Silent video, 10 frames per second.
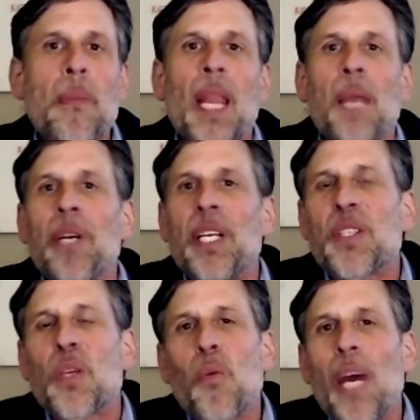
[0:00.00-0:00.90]
but it's
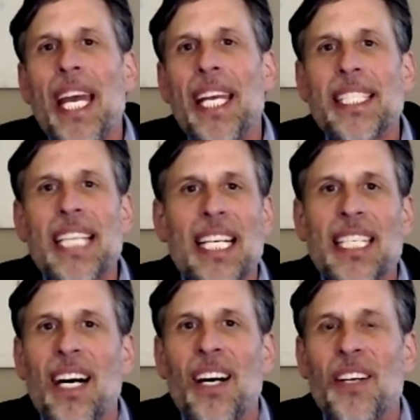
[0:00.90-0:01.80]
the way
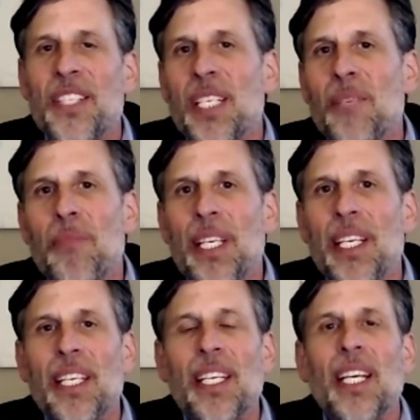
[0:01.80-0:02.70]
technology can
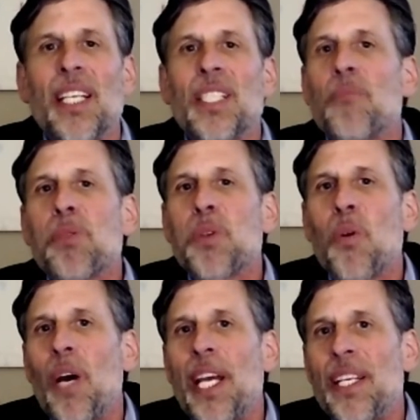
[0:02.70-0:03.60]
be
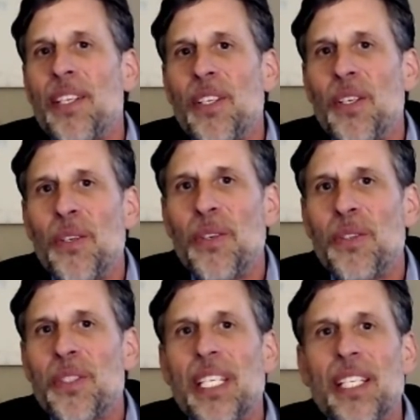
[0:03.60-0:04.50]
deployed and
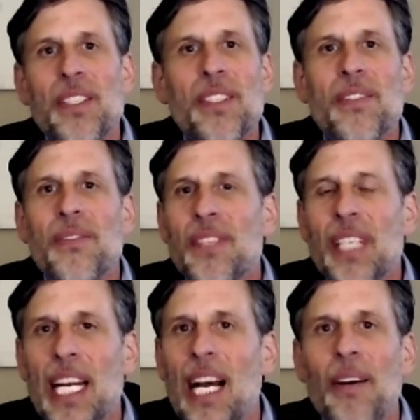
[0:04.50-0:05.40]
used is,
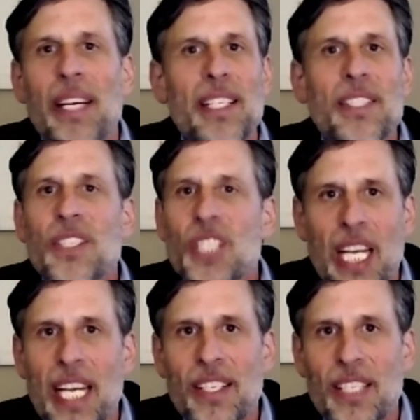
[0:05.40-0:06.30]
you know, is
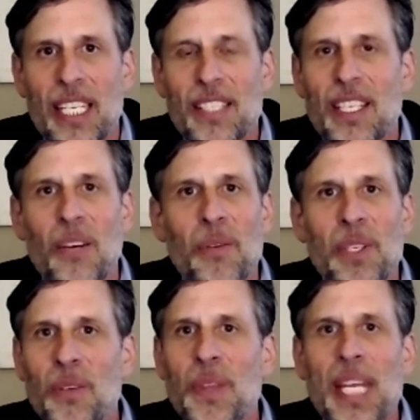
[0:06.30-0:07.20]
changing. So we
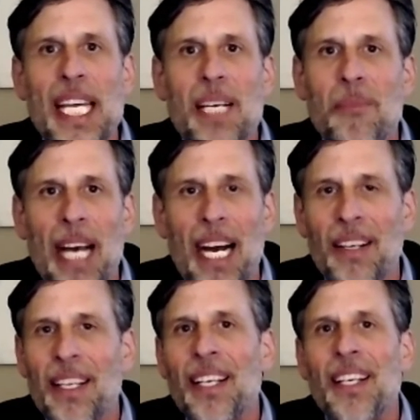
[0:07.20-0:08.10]
do think
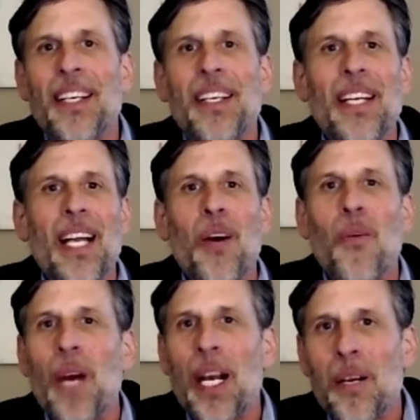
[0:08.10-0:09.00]
about, you know,
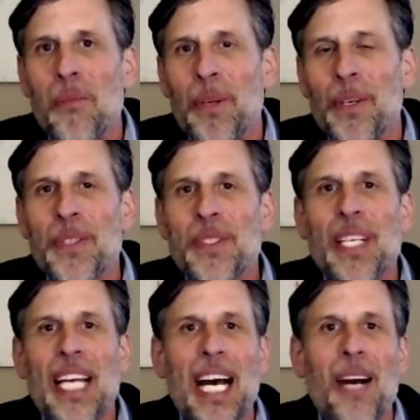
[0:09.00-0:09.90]
wearables
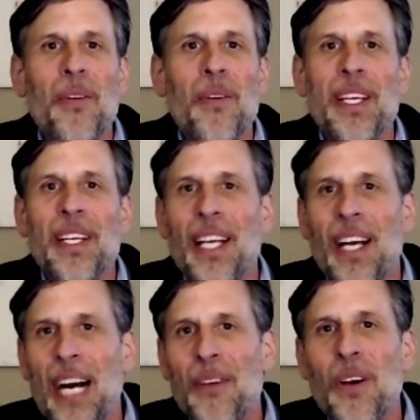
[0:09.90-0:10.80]
and how we, you know,
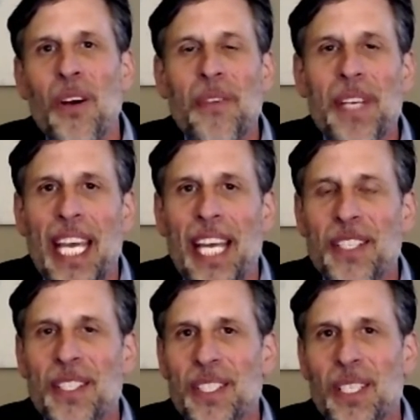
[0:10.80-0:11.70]
how
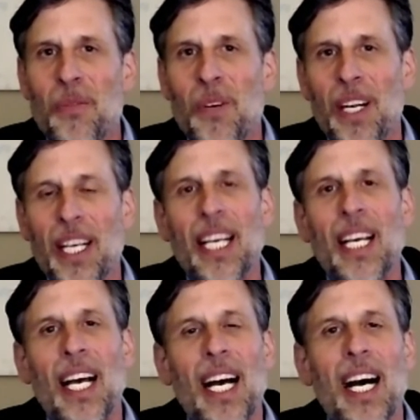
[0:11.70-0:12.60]
notifications could work.
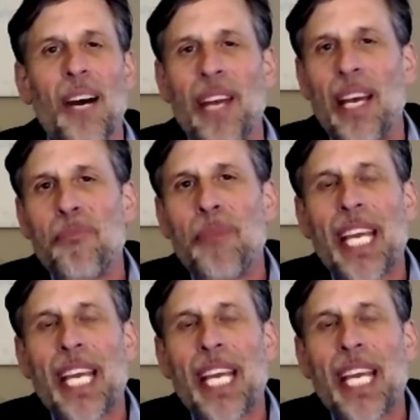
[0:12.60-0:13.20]
Uh, we have big